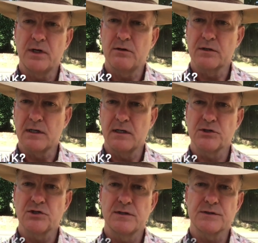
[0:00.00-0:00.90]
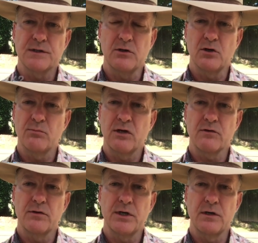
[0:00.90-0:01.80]
your conscience and your
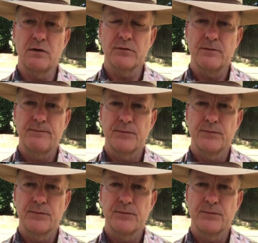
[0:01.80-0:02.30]
mental health?